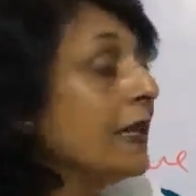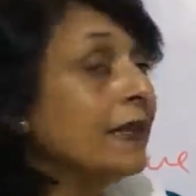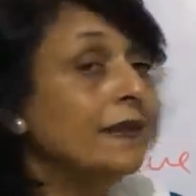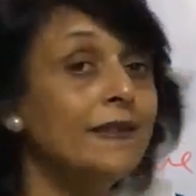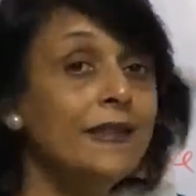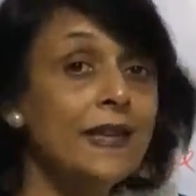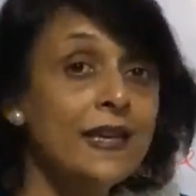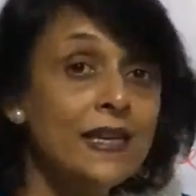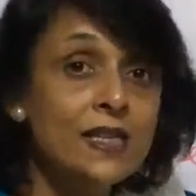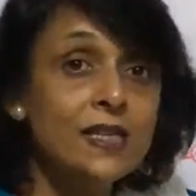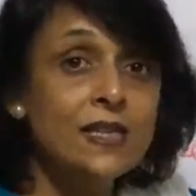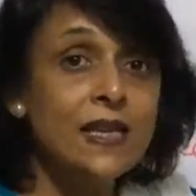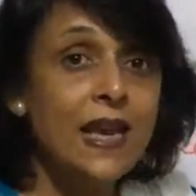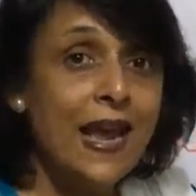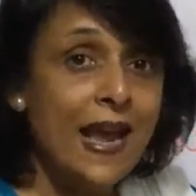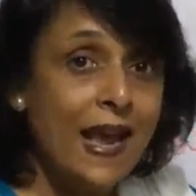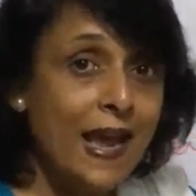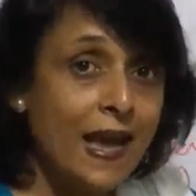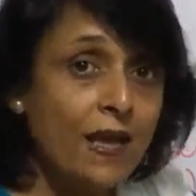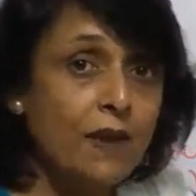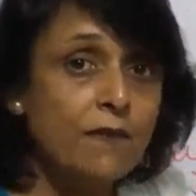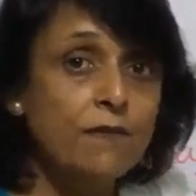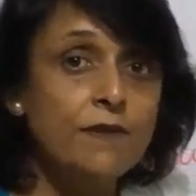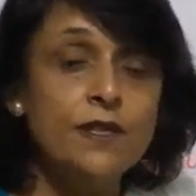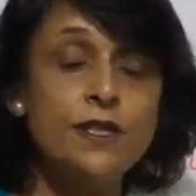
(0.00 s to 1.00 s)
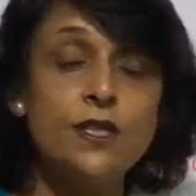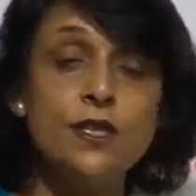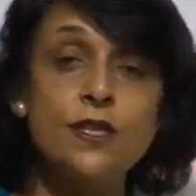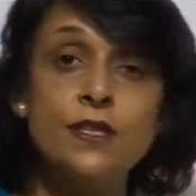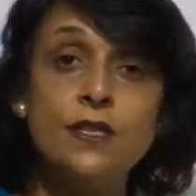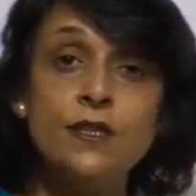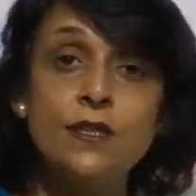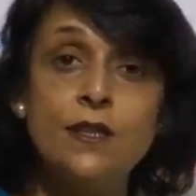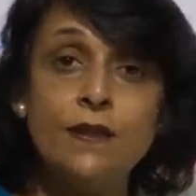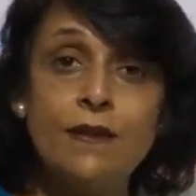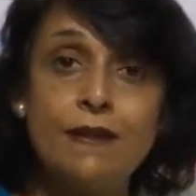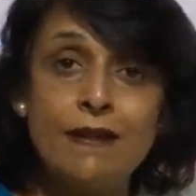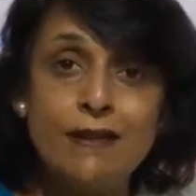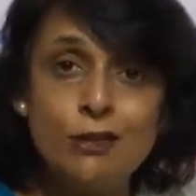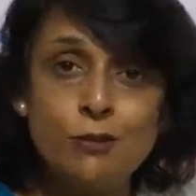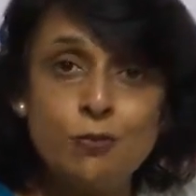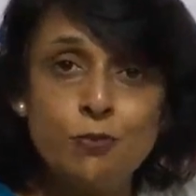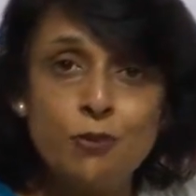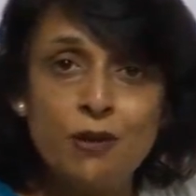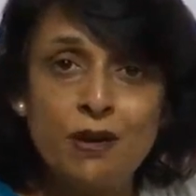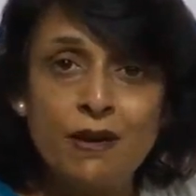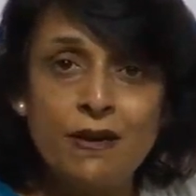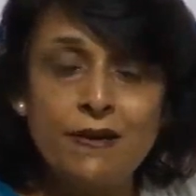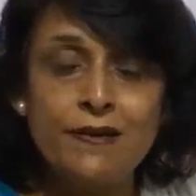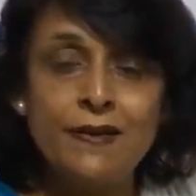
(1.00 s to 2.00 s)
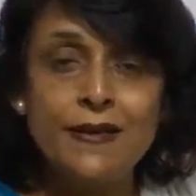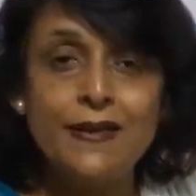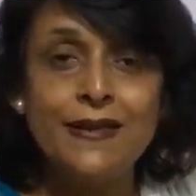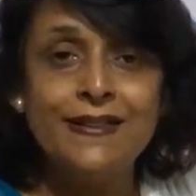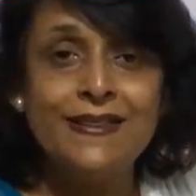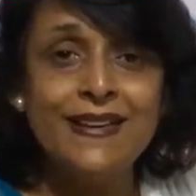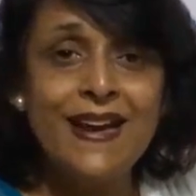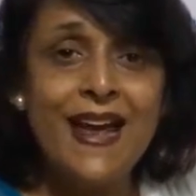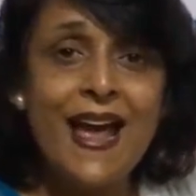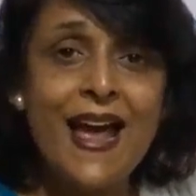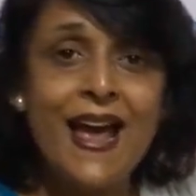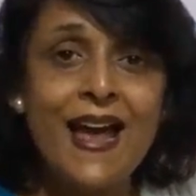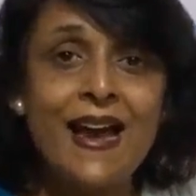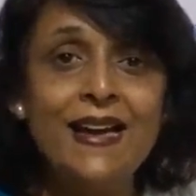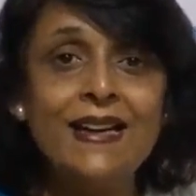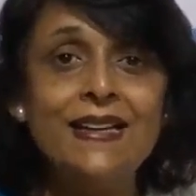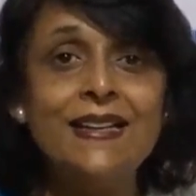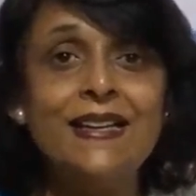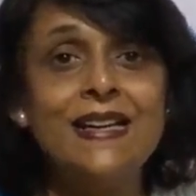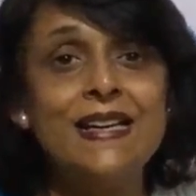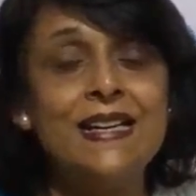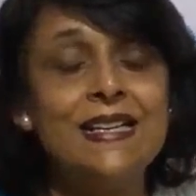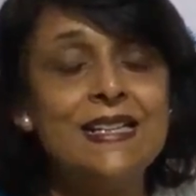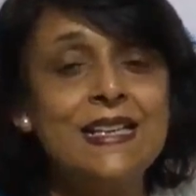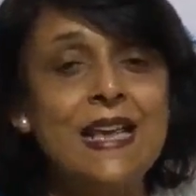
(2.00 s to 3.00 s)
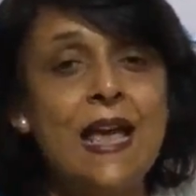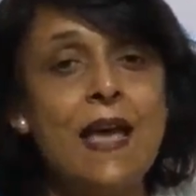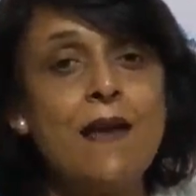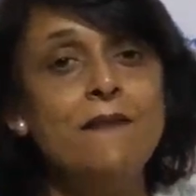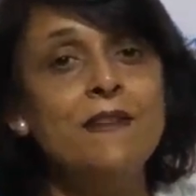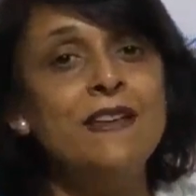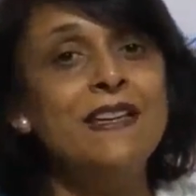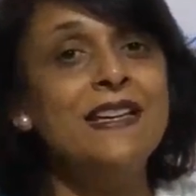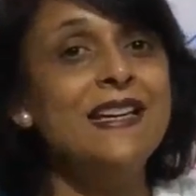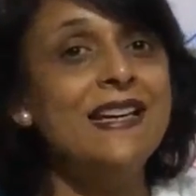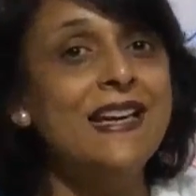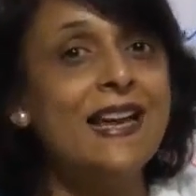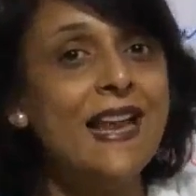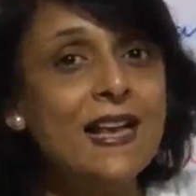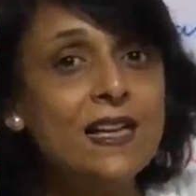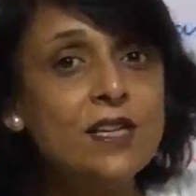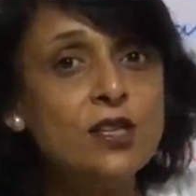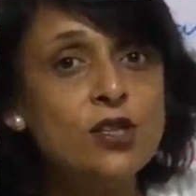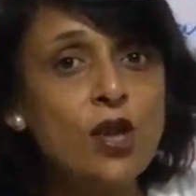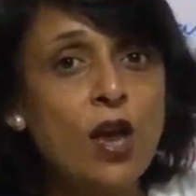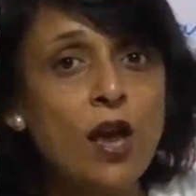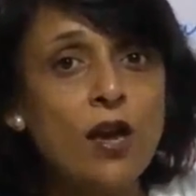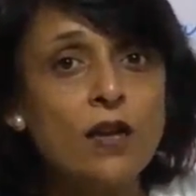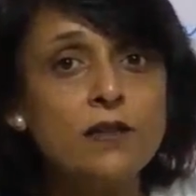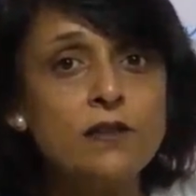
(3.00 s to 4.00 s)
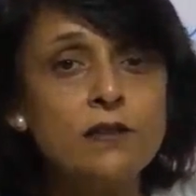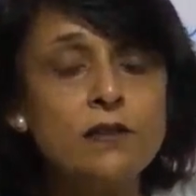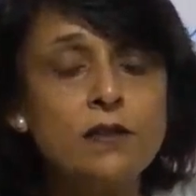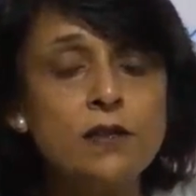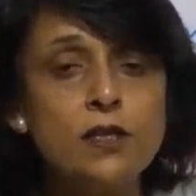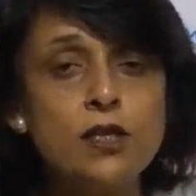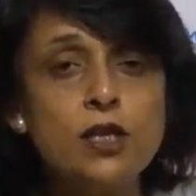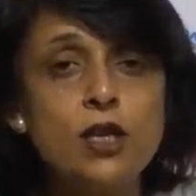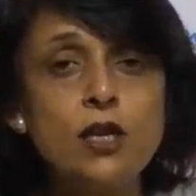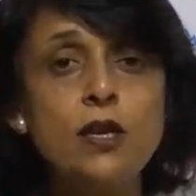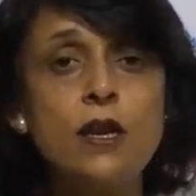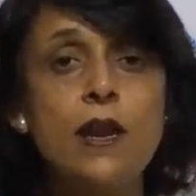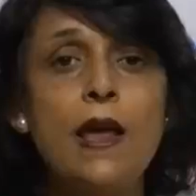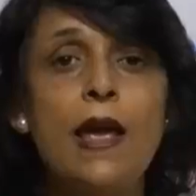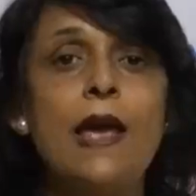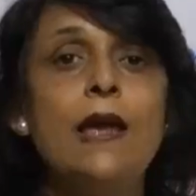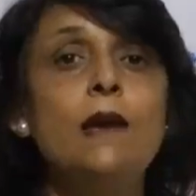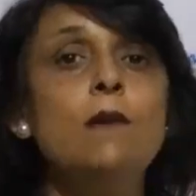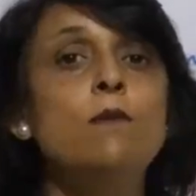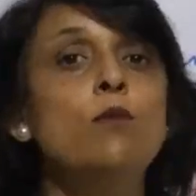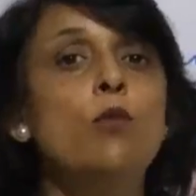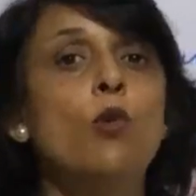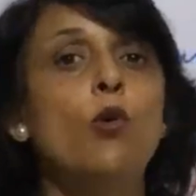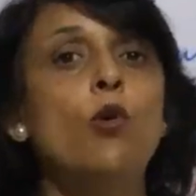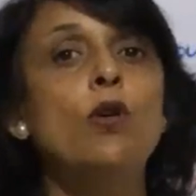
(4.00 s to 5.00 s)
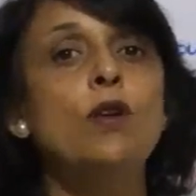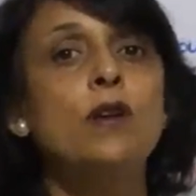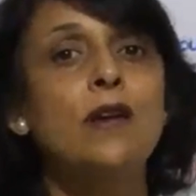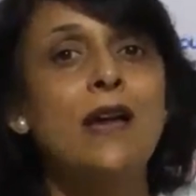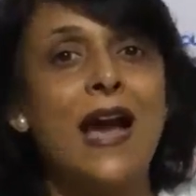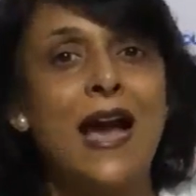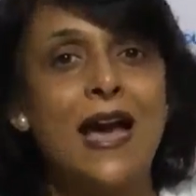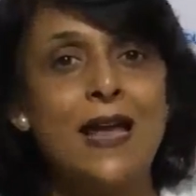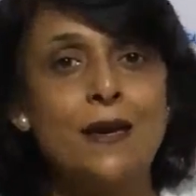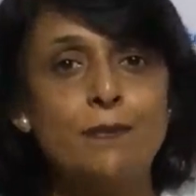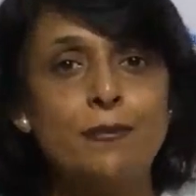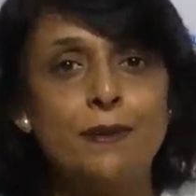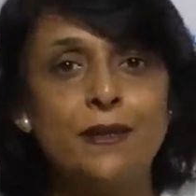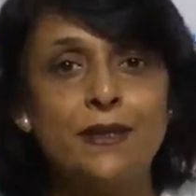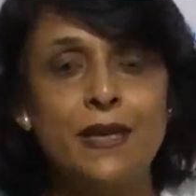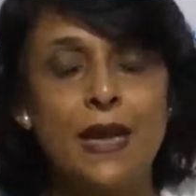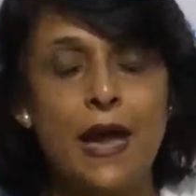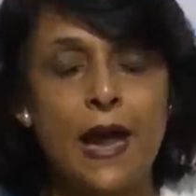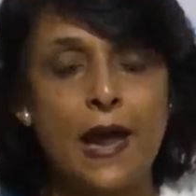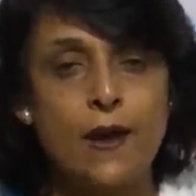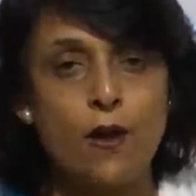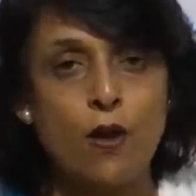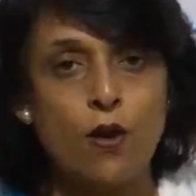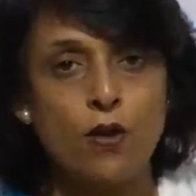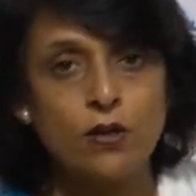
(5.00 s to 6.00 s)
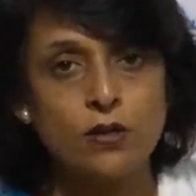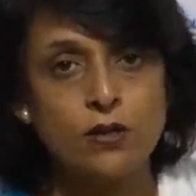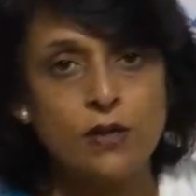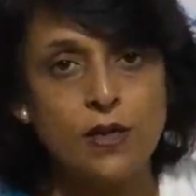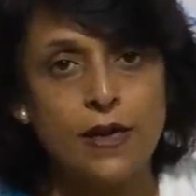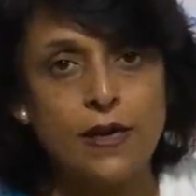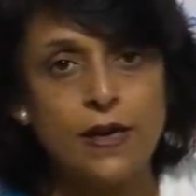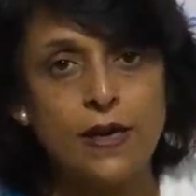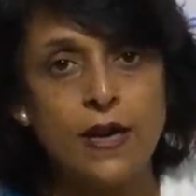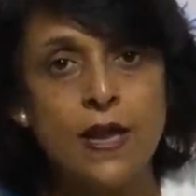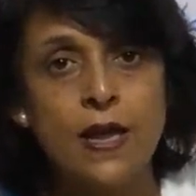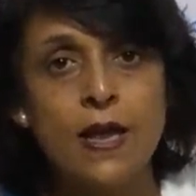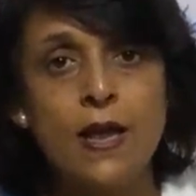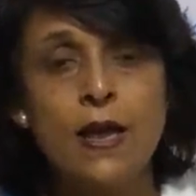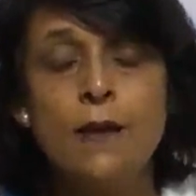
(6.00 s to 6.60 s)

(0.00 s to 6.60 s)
This air which is in the respiratory tract is having less oxygen and more carbon dioxide,